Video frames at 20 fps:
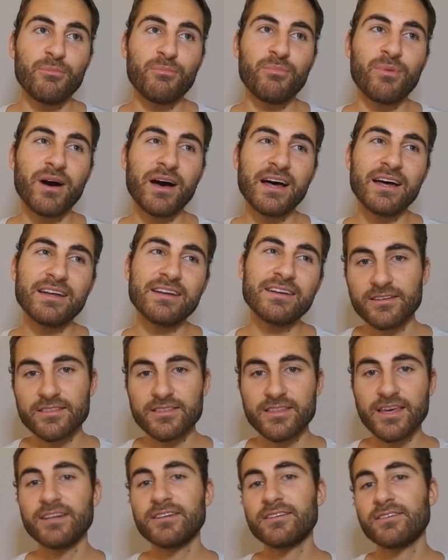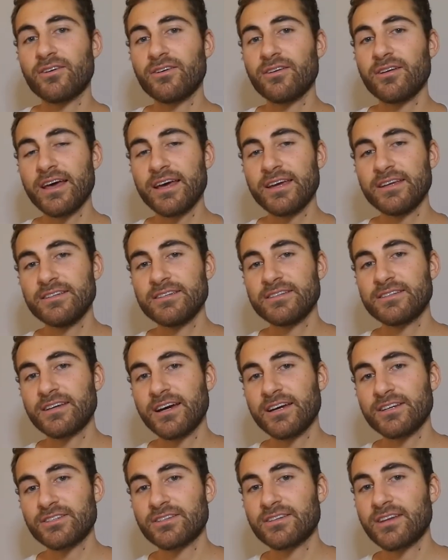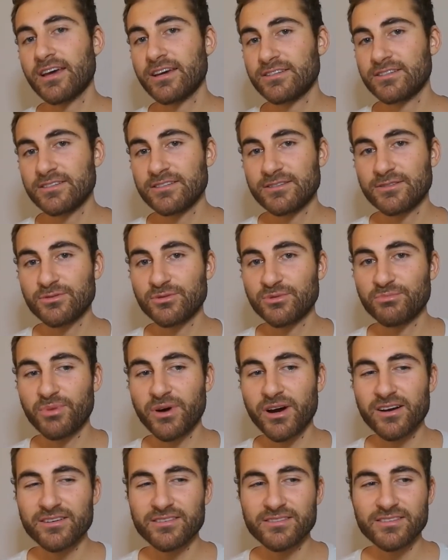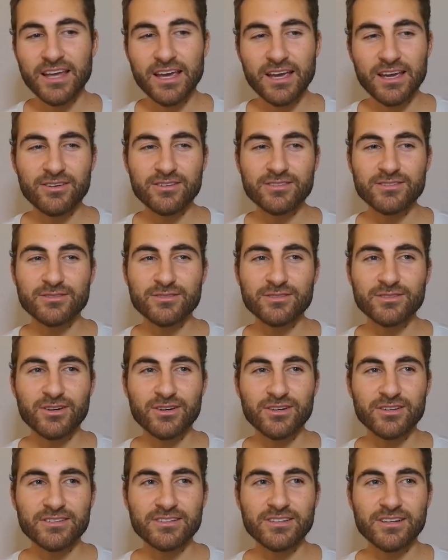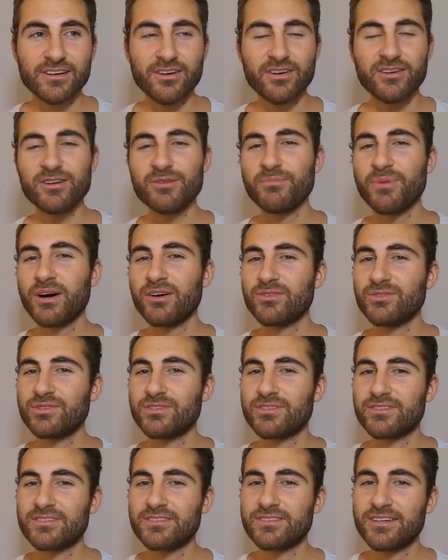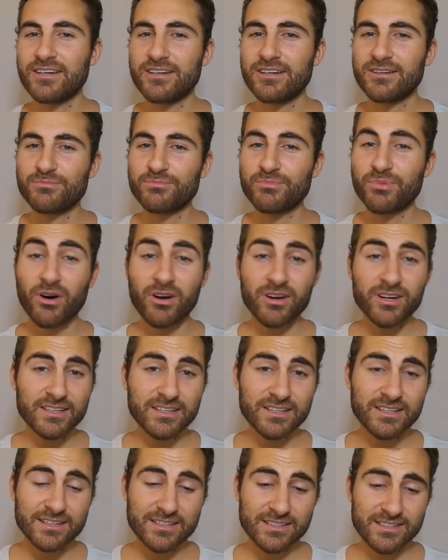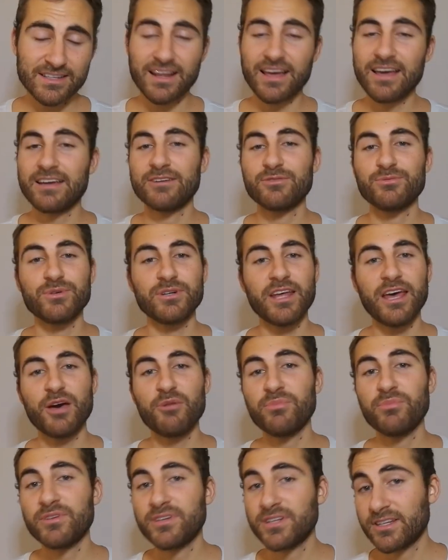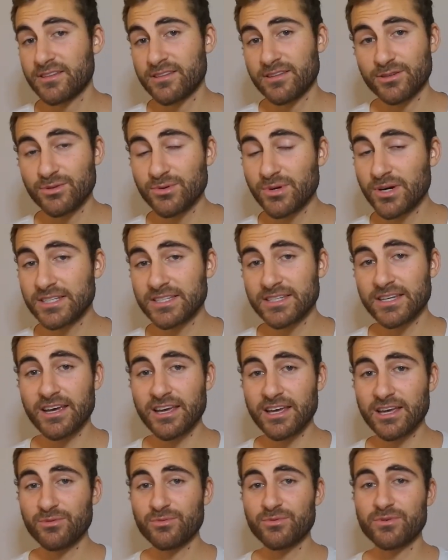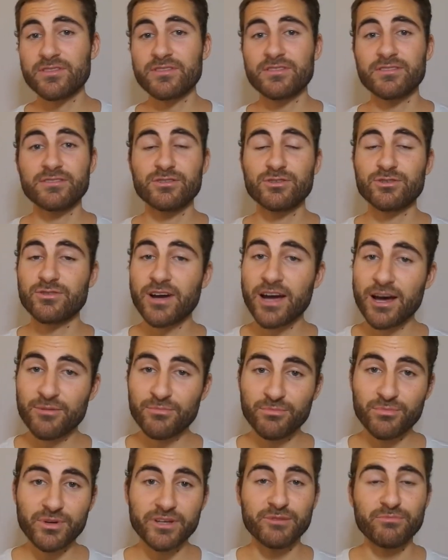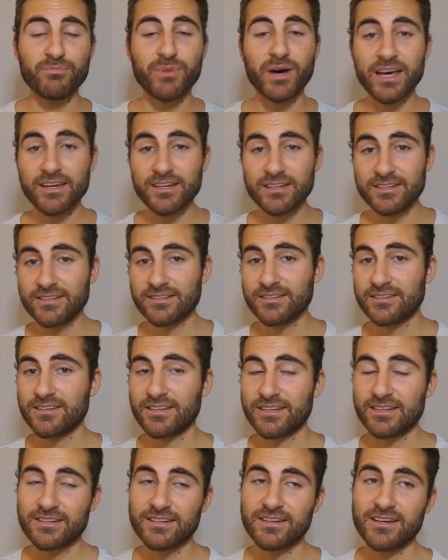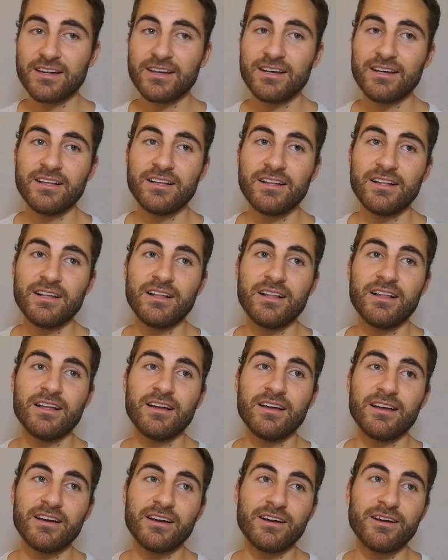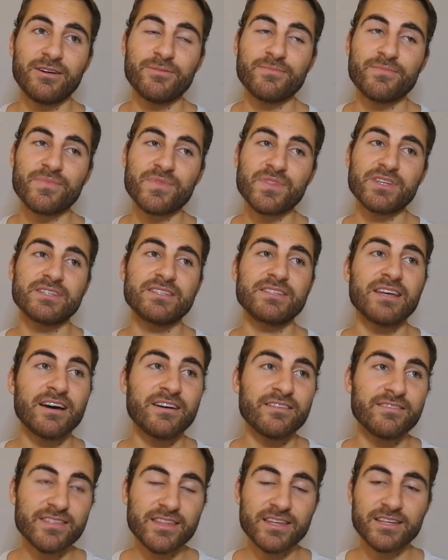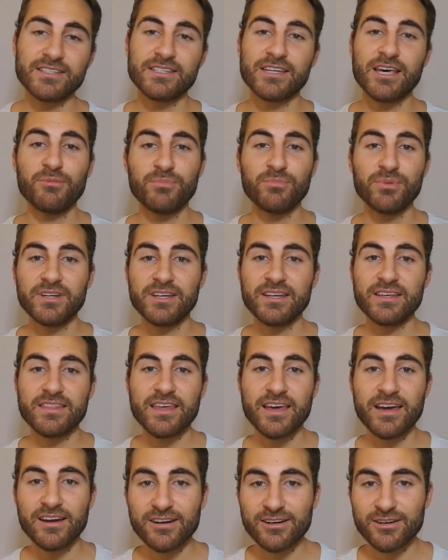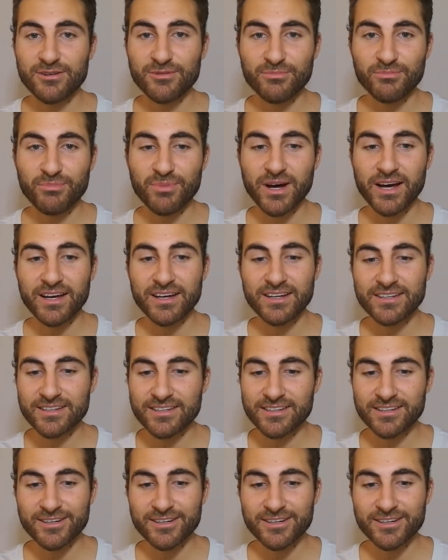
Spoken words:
But that online discussion I just took part, they also talked a lot about politics, like what happened in the USA with Trump and Biden and the stuff that's happening there. But I